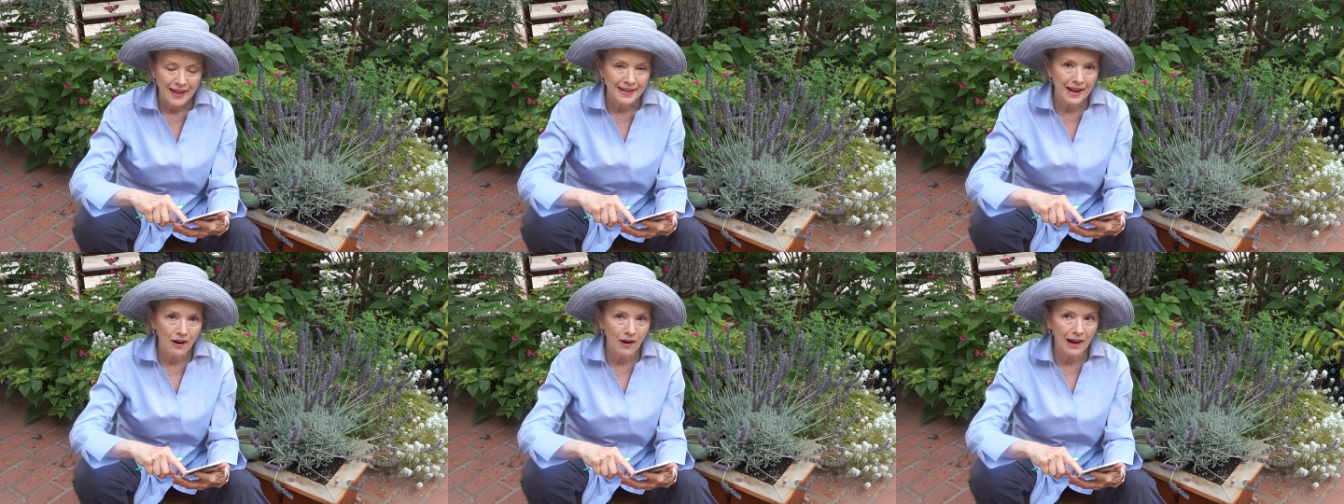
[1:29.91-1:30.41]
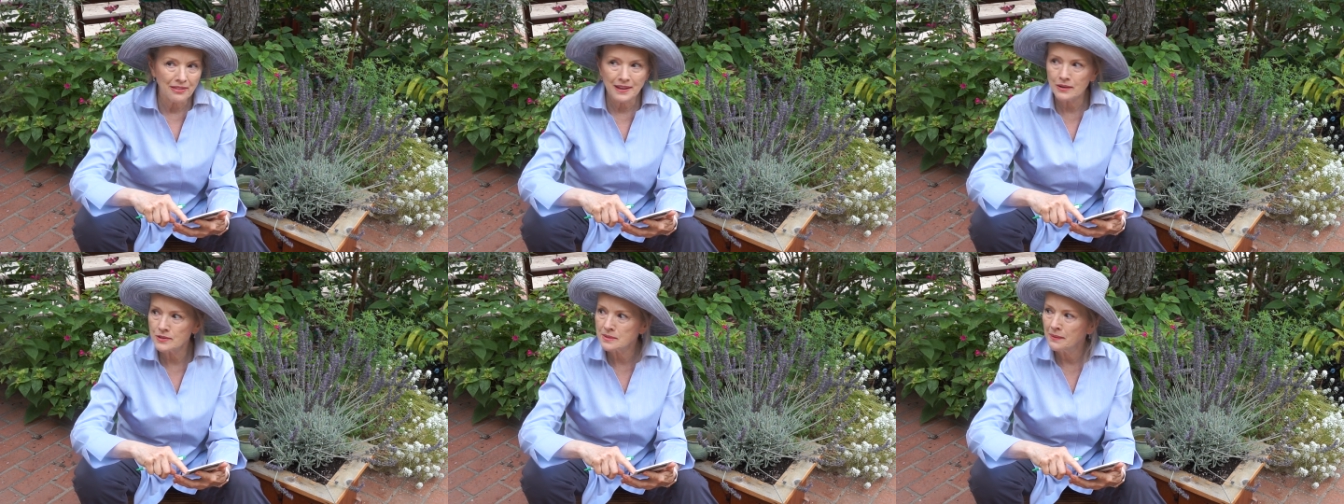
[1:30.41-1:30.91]
Now, I
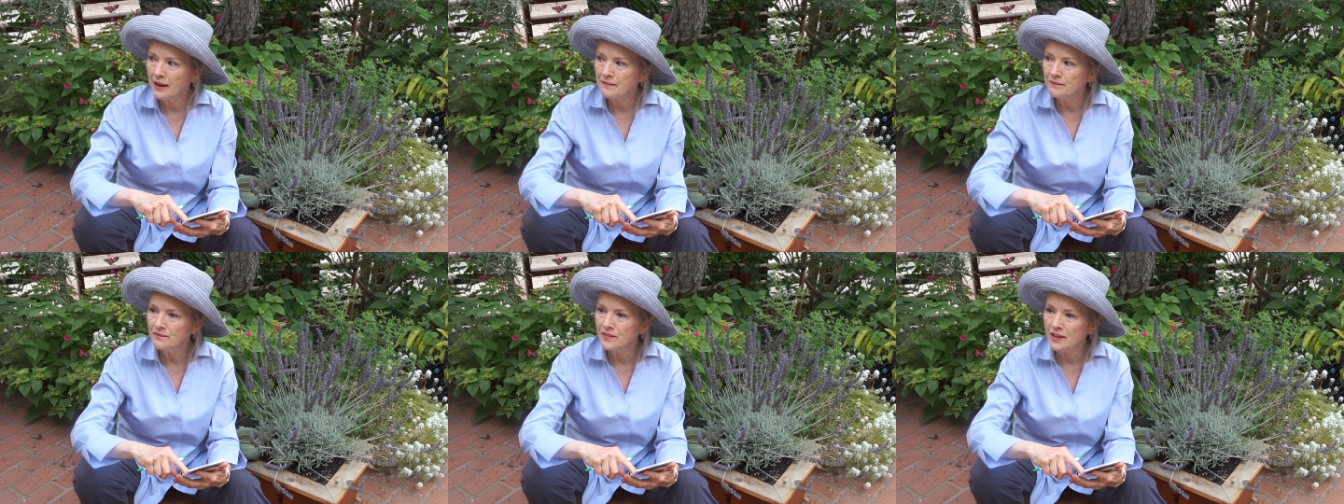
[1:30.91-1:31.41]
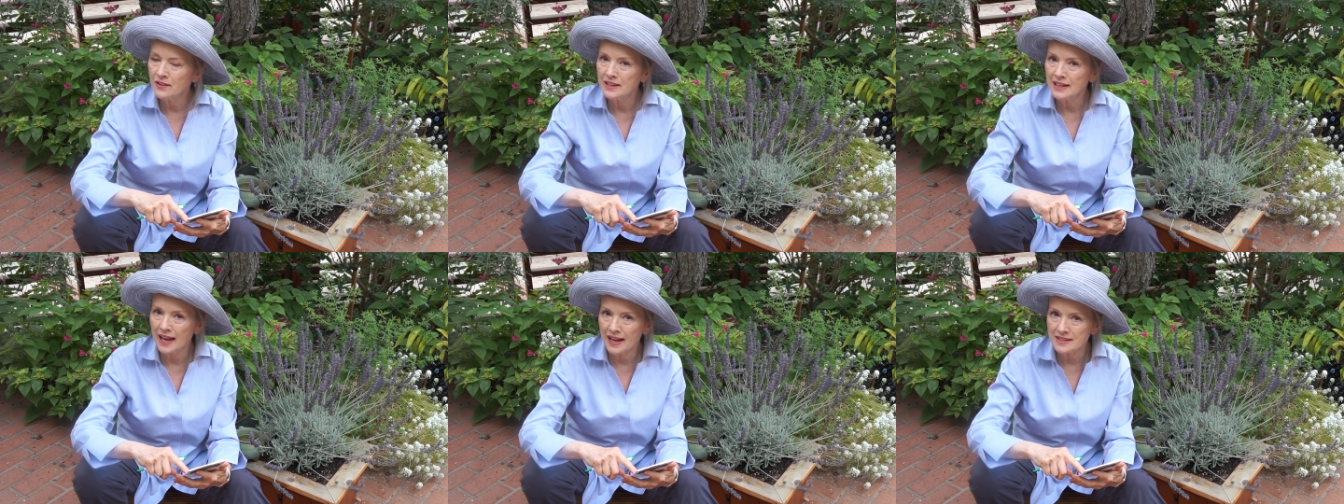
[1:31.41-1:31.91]
think it was my very
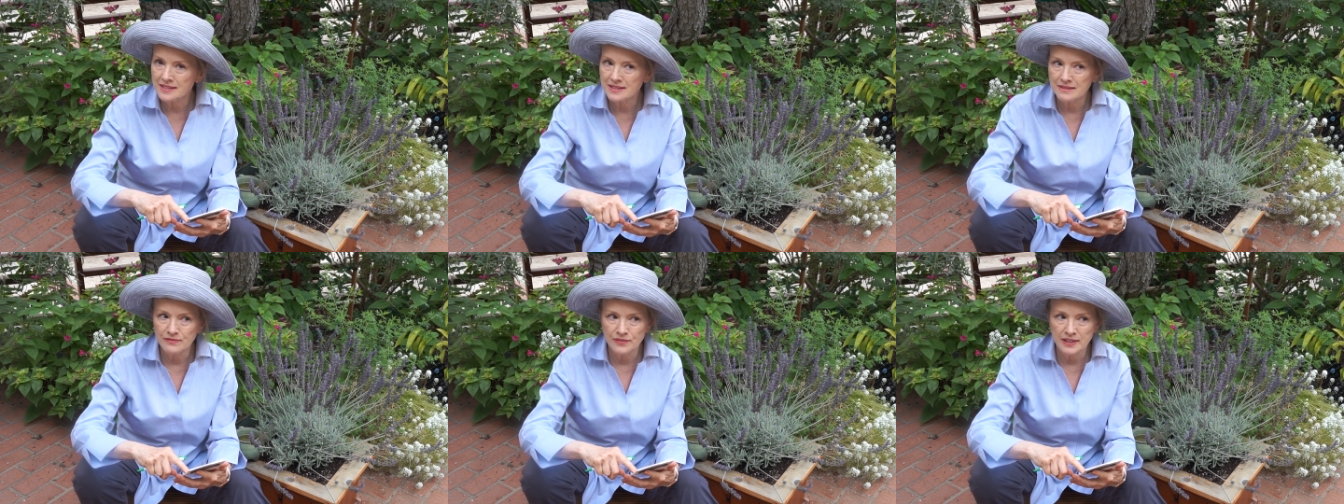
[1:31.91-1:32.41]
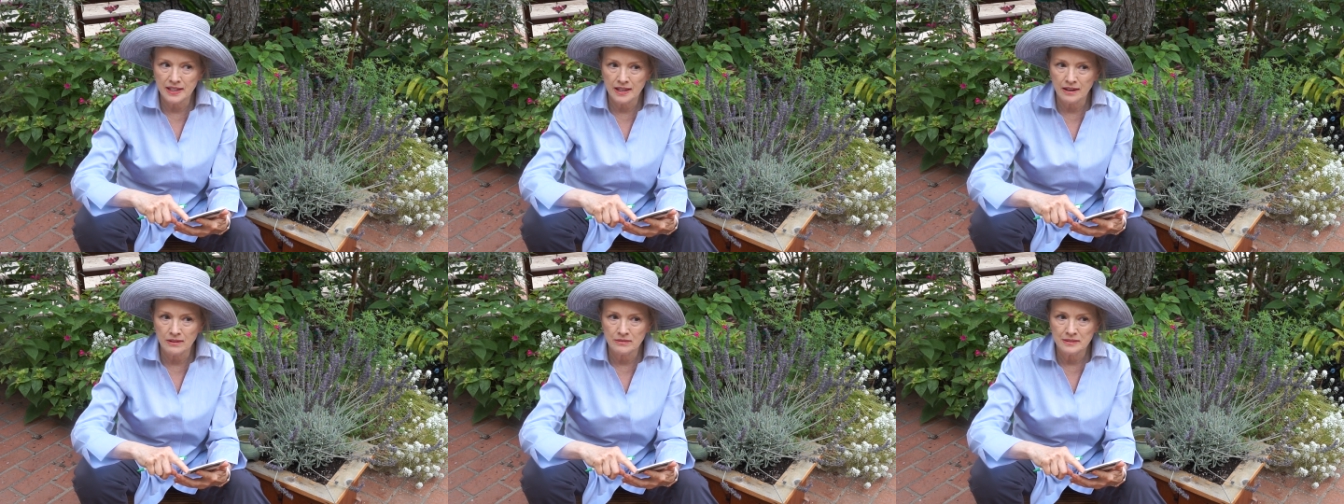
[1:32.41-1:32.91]
last
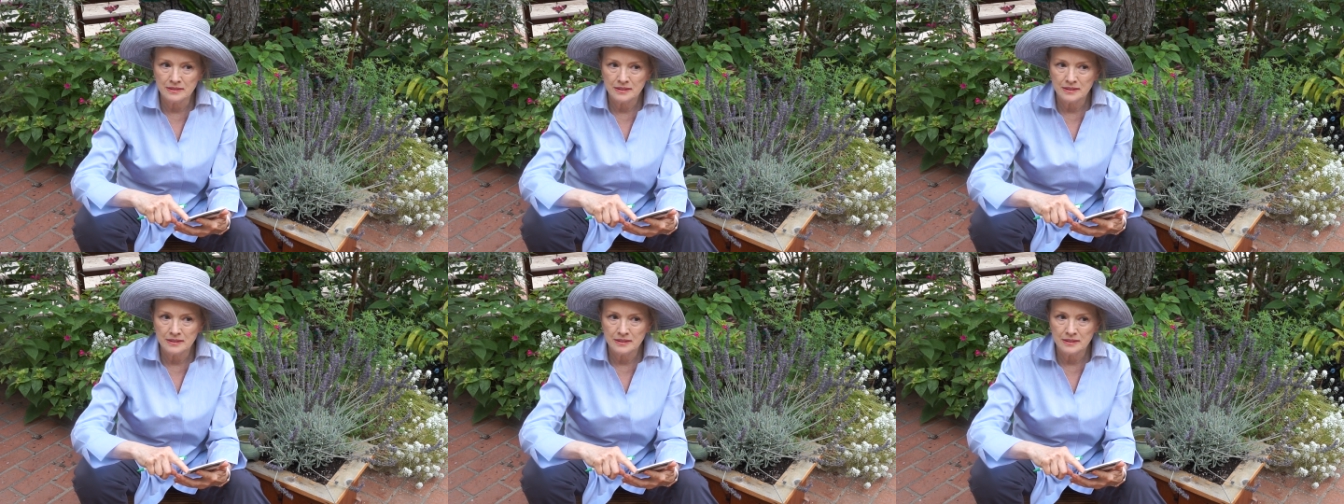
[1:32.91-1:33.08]
video